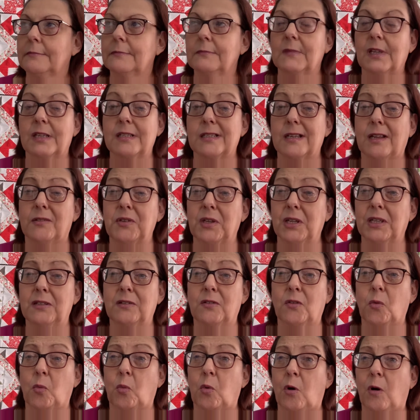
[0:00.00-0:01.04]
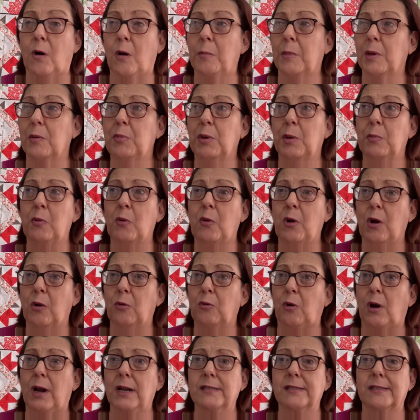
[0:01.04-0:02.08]
it's not the end of the world. I mean, people go
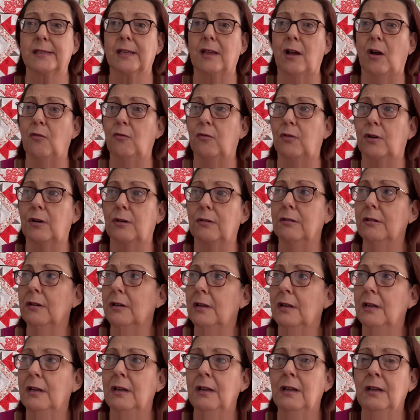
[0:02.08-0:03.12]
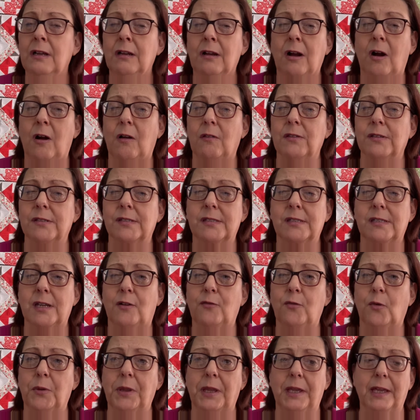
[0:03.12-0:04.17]
crazy over all this
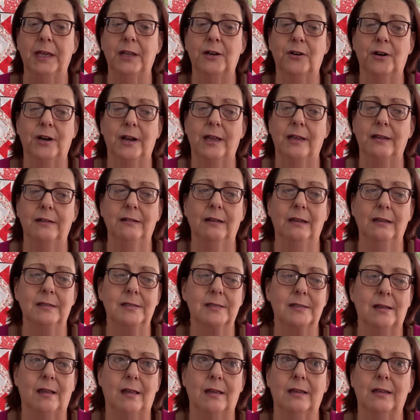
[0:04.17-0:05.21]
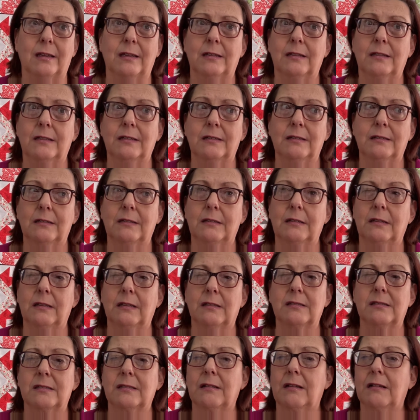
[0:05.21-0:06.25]
stuff on the internet, and it's like,
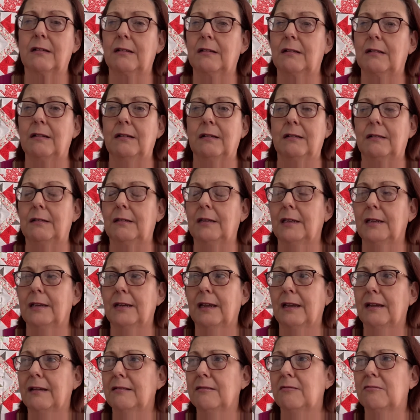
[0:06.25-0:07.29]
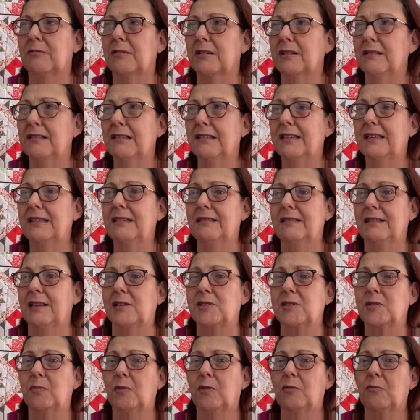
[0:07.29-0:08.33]
it's really,
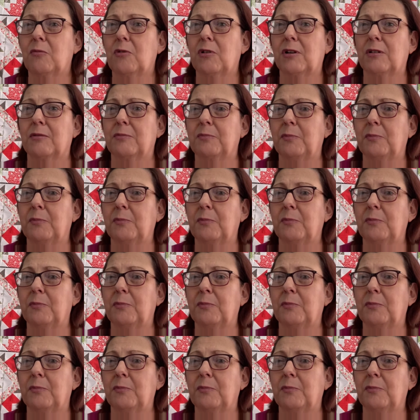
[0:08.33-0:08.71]
that's what we're